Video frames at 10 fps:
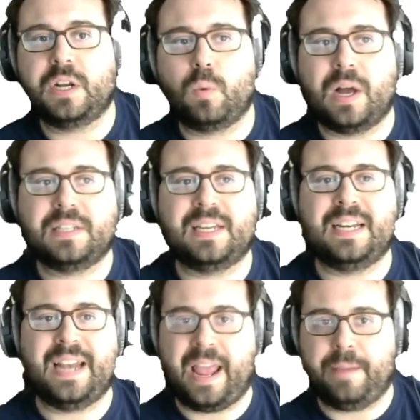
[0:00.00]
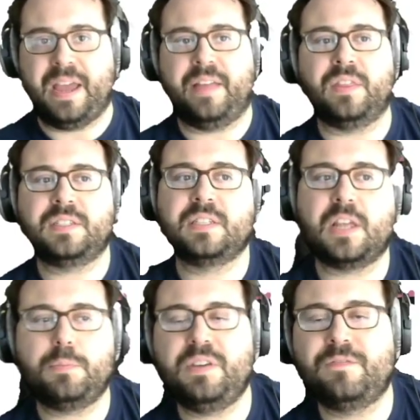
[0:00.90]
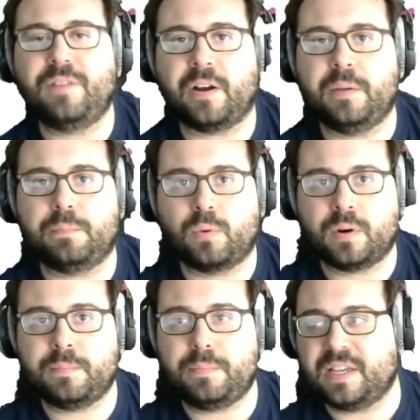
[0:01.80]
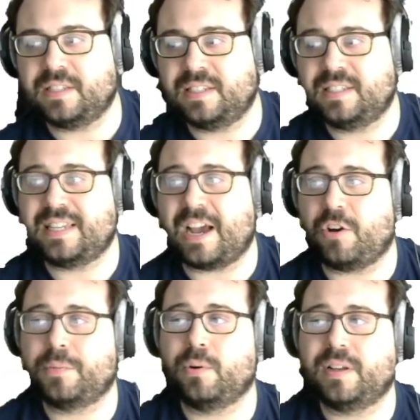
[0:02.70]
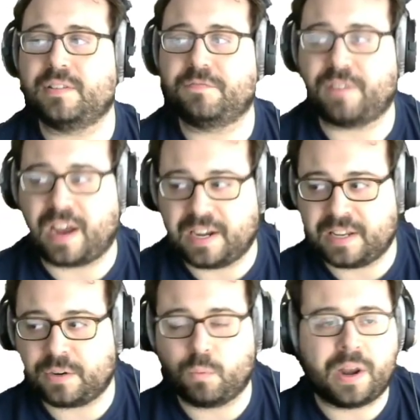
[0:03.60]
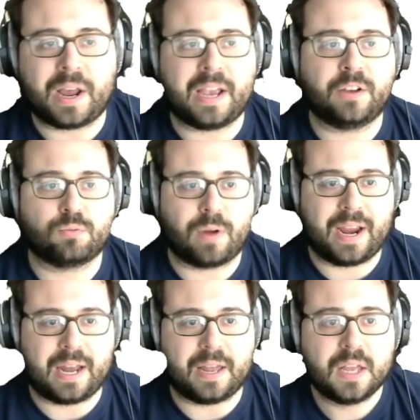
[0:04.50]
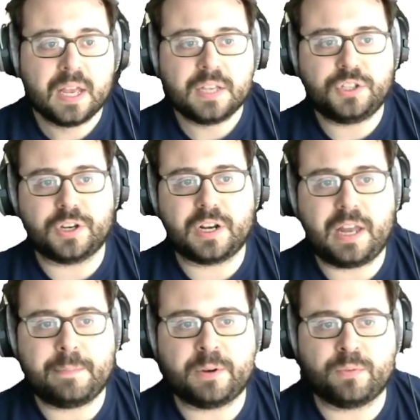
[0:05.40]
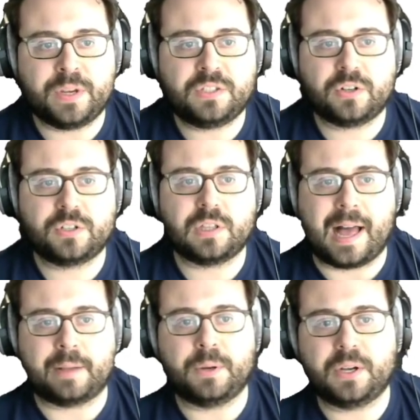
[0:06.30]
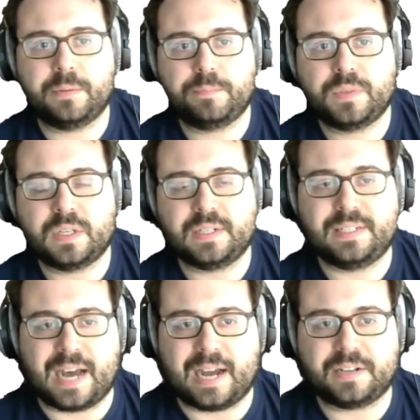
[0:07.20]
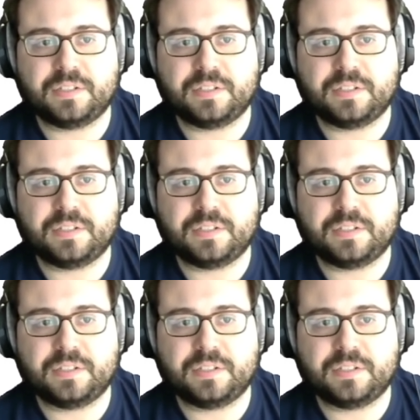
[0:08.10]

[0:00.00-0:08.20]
to want to name it. And this is going to be very important because this is how I'm going to find it when I grade it. So you're going to name it research logbook dot